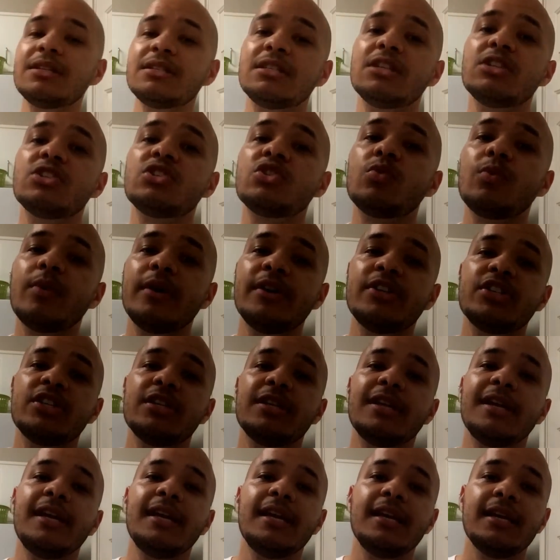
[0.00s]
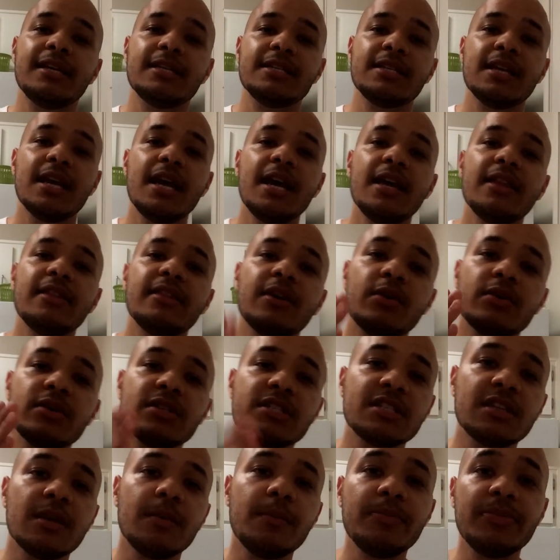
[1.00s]
situation is there are
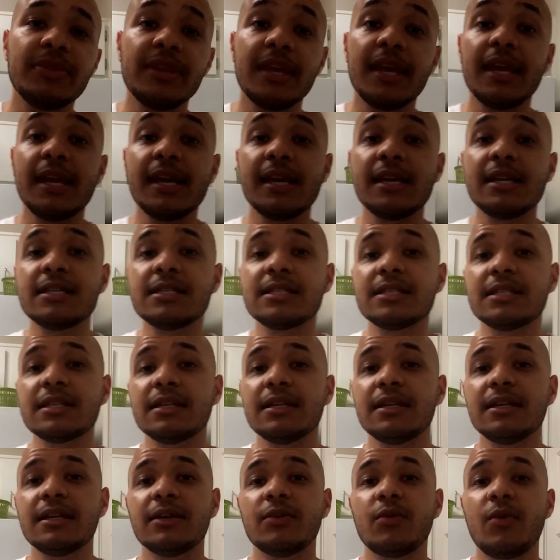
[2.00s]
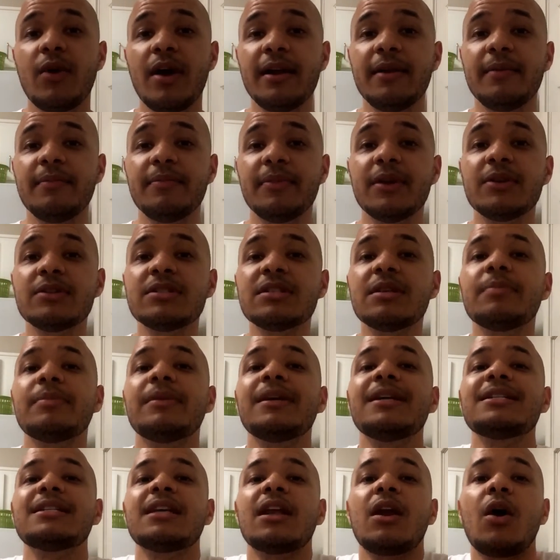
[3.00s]
some things right there are some
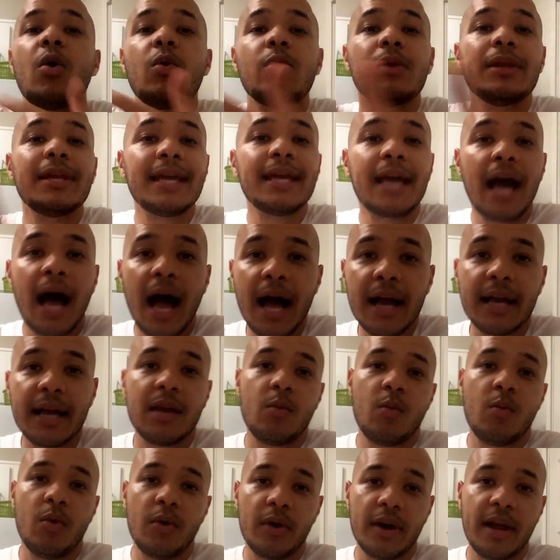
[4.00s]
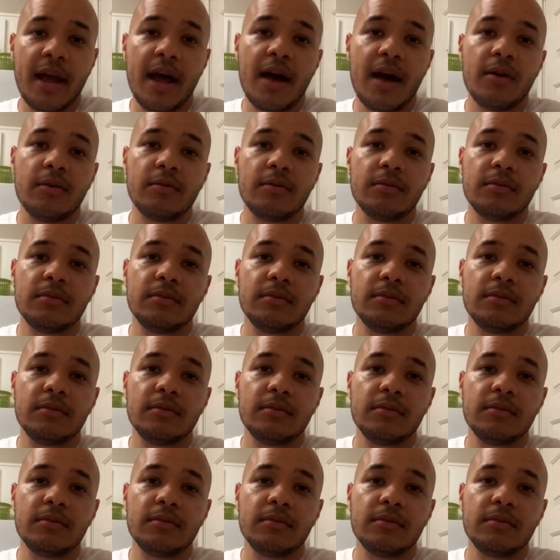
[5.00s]
things that only god can work out